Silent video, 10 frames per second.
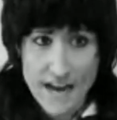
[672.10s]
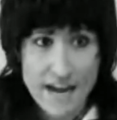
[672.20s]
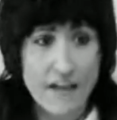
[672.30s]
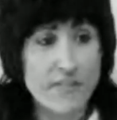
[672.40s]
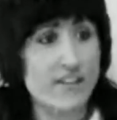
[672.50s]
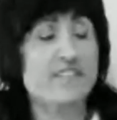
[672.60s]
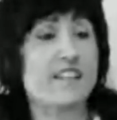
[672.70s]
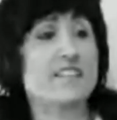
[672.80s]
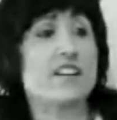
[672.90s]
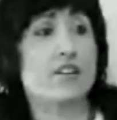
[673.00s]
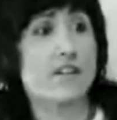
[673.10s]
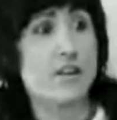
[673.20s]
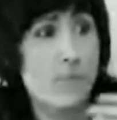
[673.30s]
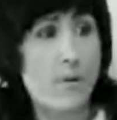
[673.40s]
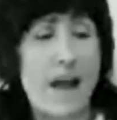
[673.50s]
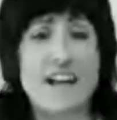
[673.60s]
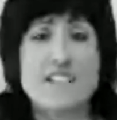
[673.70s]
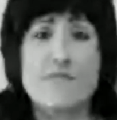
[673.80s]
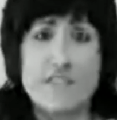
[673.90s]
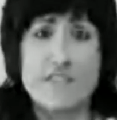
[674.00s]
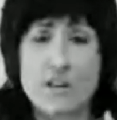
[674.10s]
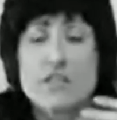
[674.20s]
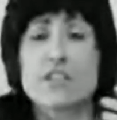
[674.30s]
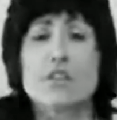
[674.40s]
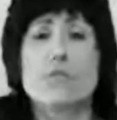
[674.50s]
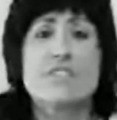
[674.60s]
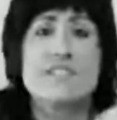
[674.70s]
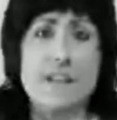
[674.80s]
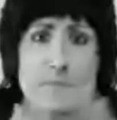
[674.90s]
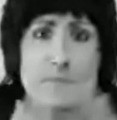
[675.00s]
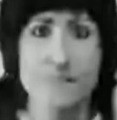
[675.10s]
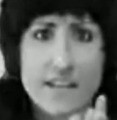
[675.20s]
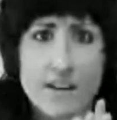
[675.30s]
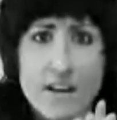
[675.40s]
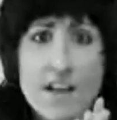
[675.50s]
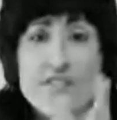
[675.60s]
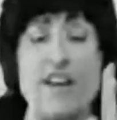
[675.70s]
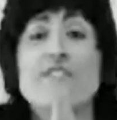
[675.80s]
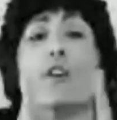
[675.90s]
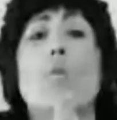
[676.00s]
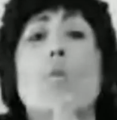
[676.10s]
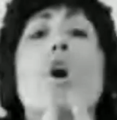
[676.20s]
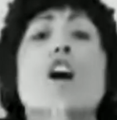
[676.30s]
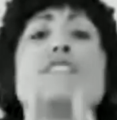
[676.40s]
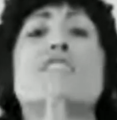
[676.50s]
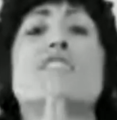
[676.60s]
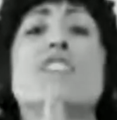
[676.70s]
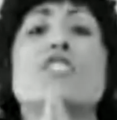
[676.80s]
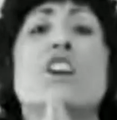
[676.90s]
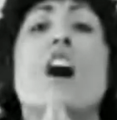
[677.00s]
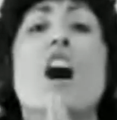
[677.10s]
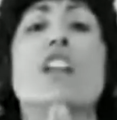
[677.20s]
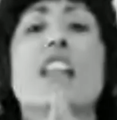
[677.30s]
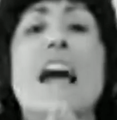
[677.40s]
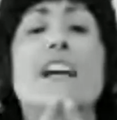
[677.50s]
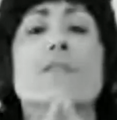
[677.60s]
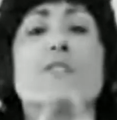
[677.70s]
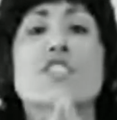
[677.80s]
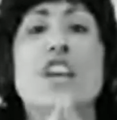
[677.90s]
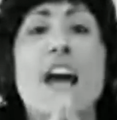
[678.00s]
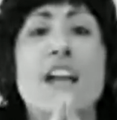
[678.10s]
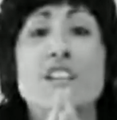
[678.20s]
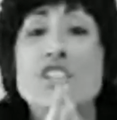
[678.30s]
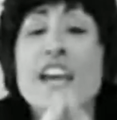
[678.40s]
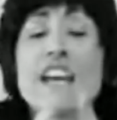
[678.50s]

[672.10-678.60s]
and I think that there in her past fight, there was a little resentment there that there was such a lack of a challenge.